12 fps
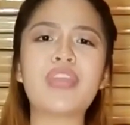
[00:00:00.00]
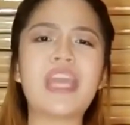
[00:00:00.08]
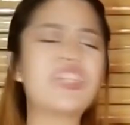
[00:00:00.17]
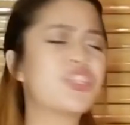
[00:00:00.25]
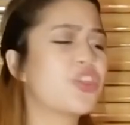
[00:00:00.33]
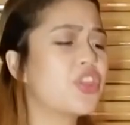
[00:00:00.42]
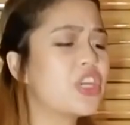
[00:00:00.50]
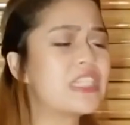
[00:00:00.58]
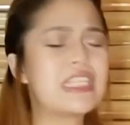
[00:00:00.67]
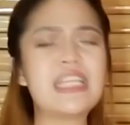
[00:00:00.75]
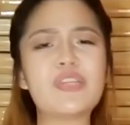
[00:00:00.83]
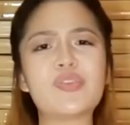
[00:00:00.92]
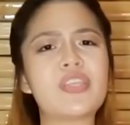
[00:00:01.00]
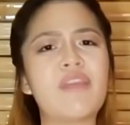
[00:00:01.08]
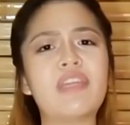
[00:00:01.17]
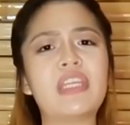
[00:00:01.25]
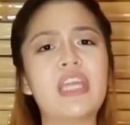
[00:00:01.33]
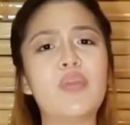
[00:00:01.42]
aged 13 to
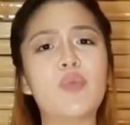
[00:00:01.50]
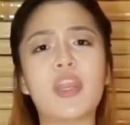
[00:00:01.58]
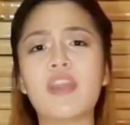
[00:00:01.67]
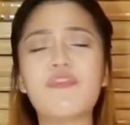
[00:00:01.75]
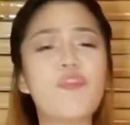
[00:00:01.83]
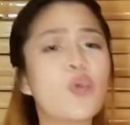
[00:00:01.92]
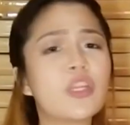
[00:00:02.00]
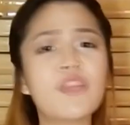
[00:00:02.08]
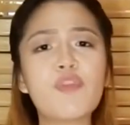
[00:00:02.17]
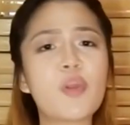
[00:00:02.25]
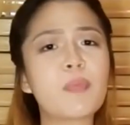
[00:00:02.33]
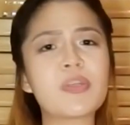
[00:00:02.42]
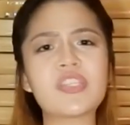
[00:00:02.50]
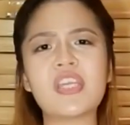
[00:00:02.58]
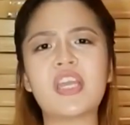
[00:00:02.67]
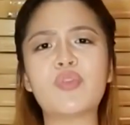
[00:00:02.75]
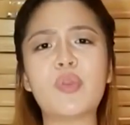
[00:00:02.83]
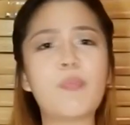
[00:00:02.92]
17, wherein
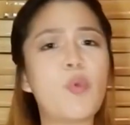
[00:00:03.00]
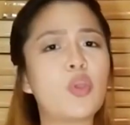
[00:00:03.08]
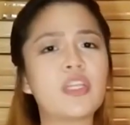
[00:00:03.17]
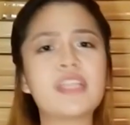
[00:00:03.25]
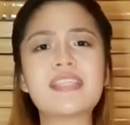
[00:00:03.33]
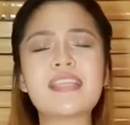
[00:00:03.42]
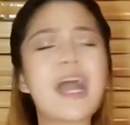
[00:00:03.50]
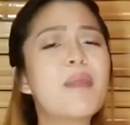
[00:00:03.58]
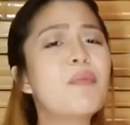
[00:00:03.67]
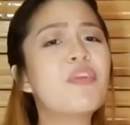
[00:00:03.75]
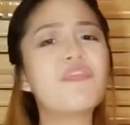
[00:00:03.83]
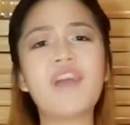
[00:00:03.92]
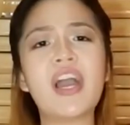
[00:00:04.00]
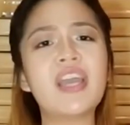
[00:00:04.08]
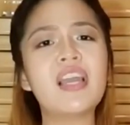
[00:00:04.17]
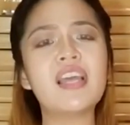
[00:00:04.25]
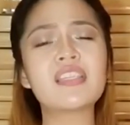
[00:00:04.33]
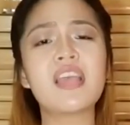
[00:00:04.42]
44% reported cyber
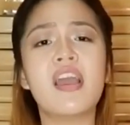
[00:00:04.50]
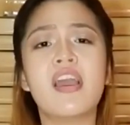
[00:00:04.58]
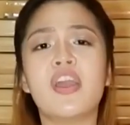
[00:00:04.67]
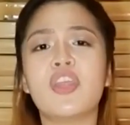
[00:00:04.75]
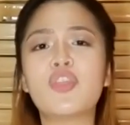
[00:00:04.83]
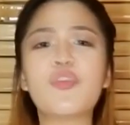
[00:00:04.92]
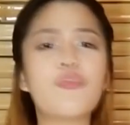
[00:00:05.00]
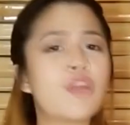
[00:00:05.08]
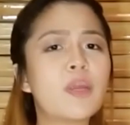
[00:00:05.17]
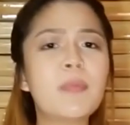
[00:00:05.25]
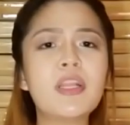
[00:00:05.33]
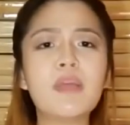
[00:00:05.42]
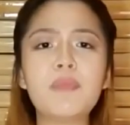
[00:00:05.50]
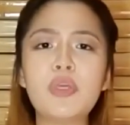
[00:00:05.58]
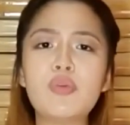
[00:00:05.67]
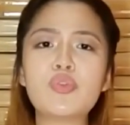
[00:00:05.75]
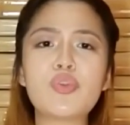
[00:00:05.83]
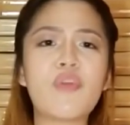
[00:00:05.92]
violence through verbal
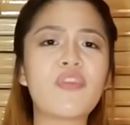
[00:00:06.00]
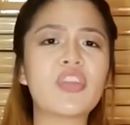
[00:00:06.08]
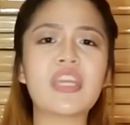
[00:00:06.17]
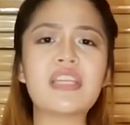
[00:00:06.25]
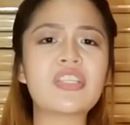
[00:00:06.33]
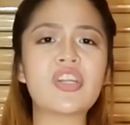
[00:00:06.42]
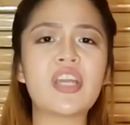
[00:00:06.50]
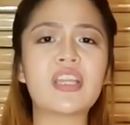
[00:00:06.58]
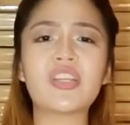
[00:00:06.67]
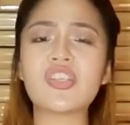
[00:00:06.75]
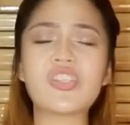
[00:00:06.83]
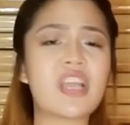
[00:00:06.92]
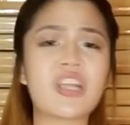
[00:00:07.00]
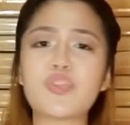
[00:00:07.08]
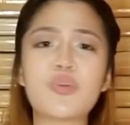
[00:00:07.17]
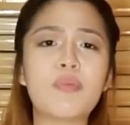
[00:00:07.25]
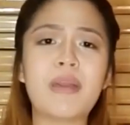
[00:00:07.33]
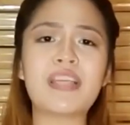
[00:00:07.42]
abuse over the internet or
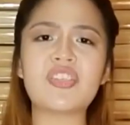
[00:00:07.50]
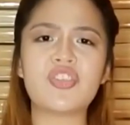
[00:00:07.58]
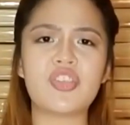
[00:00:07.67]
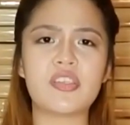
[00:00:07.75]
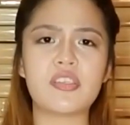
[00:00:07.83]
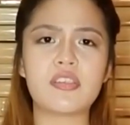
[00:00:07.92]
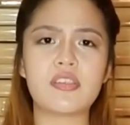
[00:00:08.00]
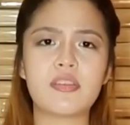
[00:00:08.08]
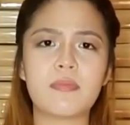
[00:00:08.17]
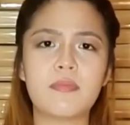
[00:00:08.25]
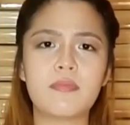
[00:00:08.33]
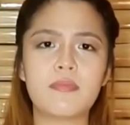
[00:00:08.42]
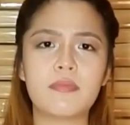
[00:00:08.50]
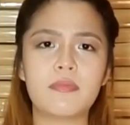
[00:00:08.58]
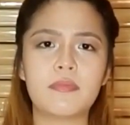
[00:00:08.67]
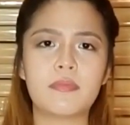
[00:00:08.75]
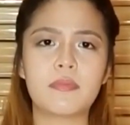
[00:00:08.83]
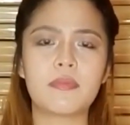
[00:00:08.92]
sexual messages.
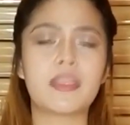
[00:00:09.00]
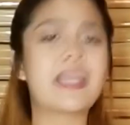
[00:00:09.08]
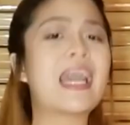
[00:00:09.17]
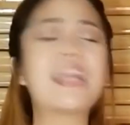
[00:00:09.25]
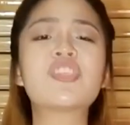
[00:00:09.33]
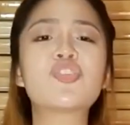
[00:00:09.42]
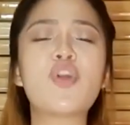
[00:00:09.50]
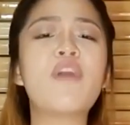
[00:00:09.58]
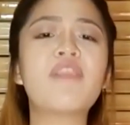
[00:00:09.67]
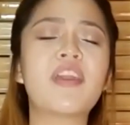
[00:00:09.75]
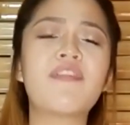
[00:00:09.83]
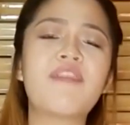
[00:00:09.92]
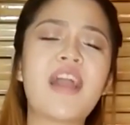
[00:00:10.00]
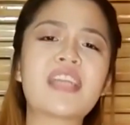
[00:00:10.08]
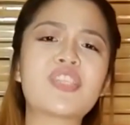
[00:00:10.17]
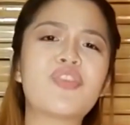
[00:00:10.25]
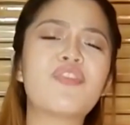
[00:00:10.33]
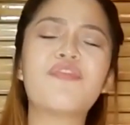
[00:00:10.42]
Catastrophic
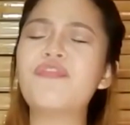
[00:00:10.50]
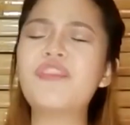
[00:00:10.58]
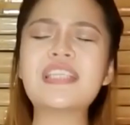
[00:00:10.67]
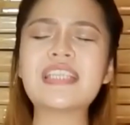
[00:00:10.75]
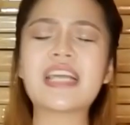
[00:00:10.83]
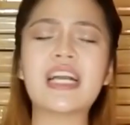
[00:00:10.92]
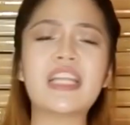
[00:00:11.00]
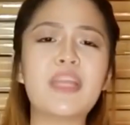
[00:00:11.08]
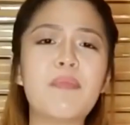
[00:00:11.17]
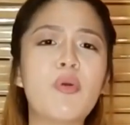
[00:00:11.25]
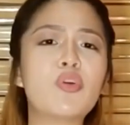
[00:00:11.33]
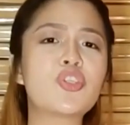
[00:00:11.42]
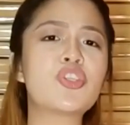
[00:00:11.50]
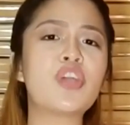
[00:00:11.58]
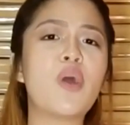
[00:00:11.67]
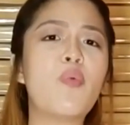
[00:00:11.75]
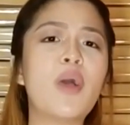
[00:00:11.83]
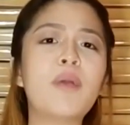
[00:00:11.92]
effects on the physical and
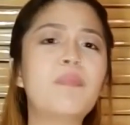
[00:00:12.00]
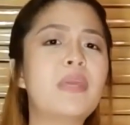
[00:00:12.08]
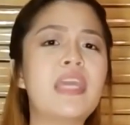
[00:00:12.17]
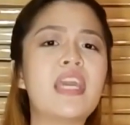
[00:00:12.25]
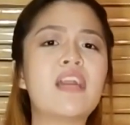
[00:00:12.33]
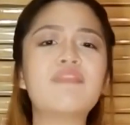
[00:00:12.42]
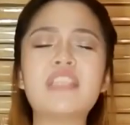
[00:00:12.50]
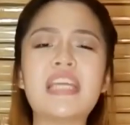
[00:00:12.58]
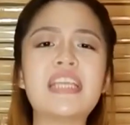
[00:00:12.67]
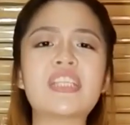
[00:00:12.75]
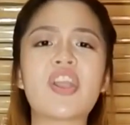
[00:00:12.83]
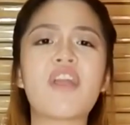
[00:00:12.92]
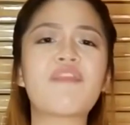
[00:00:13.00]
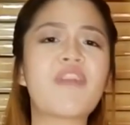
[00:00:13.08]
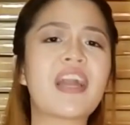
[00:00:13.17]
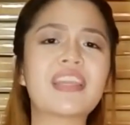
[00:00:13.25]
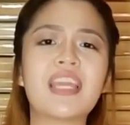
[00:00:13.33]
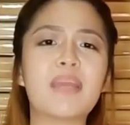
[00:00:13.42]
emotional well-being of teens are
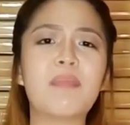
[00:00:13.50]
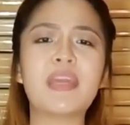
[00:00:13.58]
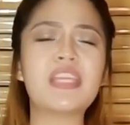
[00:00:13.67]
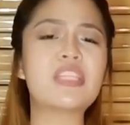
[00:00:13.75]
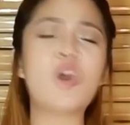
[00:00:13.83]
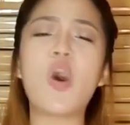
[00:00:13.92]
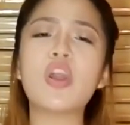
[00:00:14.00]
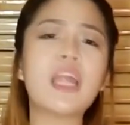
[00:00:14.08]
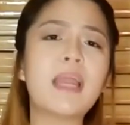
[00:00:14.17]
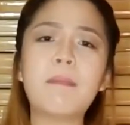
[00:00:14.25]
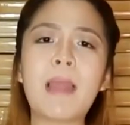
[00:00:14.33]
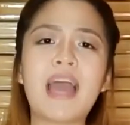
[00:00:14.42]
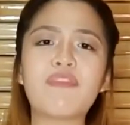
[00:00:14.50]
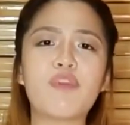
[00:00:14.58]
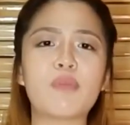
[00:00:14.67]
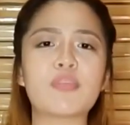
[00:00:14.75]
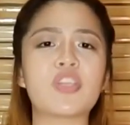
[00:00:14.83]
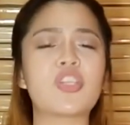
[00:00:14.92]
affected by these online
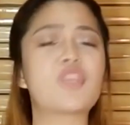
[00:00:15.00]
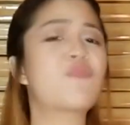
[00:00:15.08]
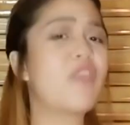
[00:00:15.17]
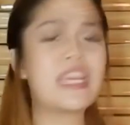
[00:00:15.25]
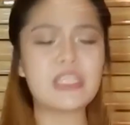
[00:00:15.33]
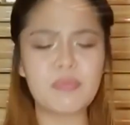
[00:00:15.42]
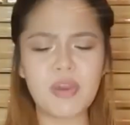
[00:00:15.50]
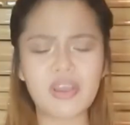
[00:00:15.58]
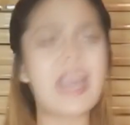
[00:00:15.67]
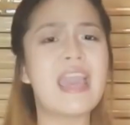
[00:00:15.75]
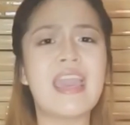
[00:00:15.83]
platforms such as Facebook,